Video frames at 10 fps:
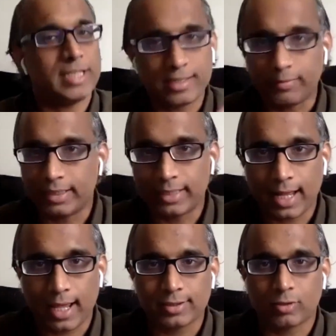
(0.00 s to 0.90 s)
which is something
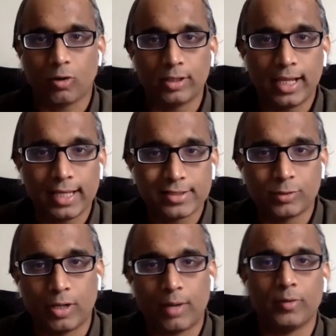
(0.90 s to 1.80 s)
that I ask all the guests
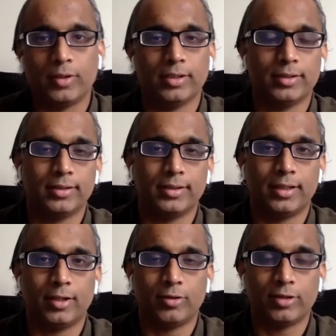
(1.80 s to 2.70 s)
who come on
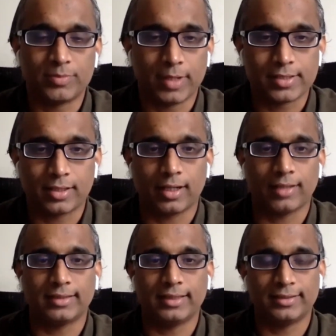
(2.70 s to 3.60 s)
this
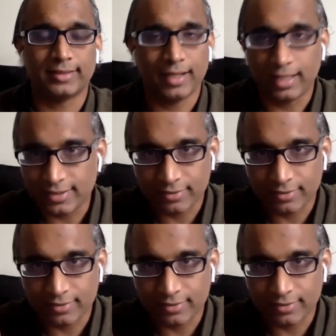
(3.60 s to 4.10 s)
masterclass, is, and